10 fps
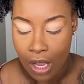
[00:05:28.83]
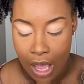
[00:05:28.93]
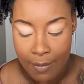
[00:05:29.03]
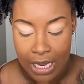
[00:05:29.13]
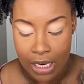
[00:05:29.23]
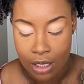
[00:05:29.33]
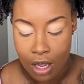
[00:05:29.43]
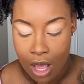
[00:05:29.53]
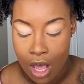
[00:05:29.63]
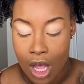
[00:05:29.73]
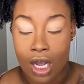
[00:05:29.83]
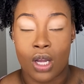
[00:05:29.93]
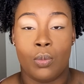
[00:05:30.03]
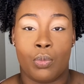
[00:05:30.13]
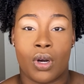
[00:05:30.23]
I mean, a
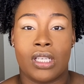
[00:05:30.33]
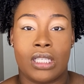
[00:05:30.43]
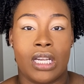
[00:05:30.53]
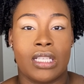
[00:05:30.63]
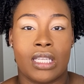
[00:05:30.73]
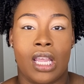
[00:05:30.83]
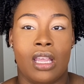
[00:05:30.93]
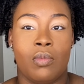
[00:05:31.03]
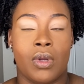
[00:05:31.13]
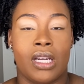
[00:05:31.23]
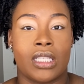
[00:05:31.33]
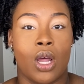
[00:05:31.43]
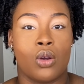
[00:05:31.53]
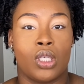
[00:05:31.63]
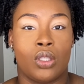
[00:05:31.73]
good brush is key, but as
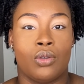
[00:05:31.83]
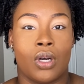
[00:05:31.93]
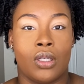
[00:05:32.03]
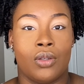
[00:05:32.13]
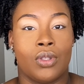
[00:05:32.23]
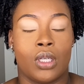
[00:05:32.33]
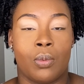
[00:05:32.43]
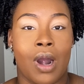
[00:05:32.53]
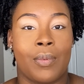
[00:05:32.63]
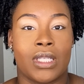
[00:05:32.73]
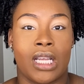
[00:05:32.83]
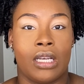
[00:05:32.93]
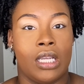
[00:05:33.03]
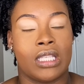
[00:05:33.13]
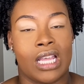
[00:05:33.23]
long as you are using the proper
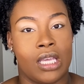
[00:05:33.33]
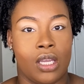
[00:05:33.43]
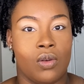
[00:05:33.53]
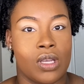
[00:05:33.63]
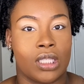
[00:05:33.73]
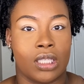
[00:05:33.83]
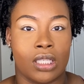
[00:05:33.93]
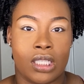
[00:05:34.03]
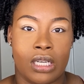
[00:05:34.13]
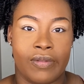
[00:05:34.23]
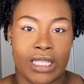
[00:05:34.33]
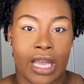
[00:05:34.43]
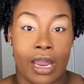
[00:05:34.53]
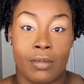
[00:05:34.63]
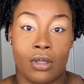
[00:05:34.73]
techniques, I think you can still achieve the
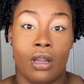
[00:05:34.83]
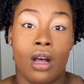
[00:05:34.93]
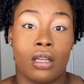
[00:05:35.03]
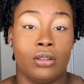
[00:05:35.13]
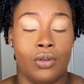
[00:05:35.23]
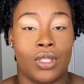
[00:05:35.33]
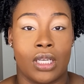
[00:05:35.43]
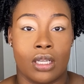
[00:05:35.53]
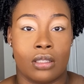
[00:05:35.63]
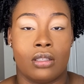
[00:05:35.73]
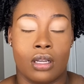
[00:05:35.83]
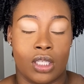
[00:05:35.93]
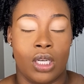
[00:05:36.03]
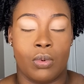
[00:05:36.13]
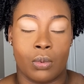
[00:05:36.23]
same look using a
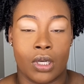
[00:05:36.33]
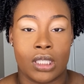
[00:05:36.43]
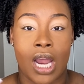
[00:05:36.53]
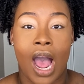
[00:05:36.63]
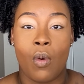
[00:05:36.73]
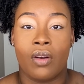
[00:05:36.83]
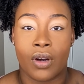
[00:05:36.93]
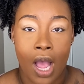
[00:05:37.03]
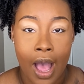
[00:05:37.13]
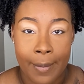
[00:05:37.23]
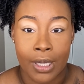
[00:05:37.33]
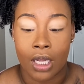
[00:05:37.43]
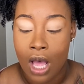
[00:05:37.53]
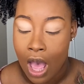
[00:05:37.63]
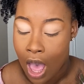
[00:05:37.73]
cheaper brush. However,
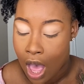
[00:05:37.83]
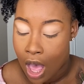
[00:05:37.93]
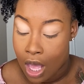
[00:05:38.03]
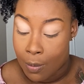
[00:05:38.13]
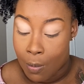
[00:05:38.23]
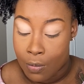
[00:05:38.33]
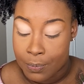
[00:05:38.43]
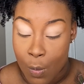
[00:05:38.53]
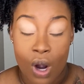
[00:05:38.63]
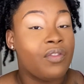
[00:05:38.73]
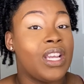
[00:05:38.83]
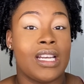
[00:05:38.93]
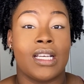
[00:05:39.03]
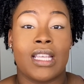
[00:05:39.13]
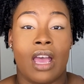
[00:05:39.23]
Morphe
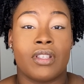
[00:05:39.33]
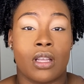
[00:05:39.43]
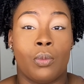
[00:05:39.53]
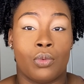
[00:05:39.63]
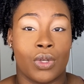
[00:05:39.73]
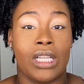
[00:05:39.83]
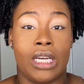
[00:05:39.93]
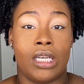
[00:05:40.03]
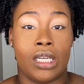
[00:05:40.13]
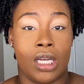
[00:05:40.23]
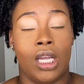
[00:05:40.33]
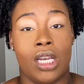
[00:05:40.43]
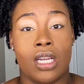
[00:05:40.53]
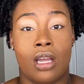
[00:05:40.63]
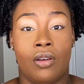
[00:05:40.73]
does have some really
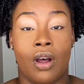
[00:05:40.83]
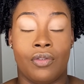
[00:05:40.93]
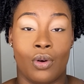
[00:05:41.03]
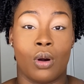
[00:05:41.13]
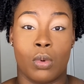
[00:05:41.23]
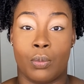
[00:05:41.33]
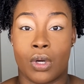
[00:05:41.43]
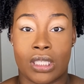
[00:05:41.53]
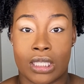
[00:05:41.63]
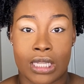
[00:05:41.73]
good affordable brushes.